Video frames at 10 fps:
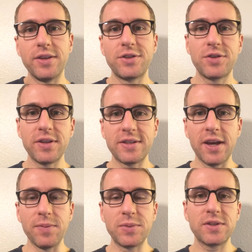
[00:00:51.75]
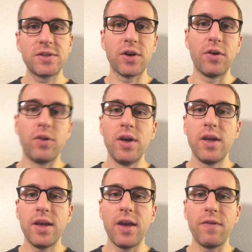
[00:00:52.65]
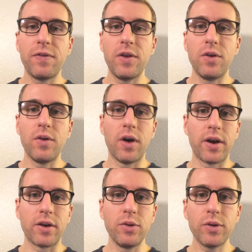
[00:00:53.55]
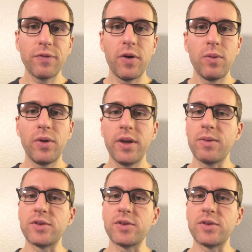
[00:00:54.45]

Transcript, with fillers: to the tips. So if you are newer to foam rolling,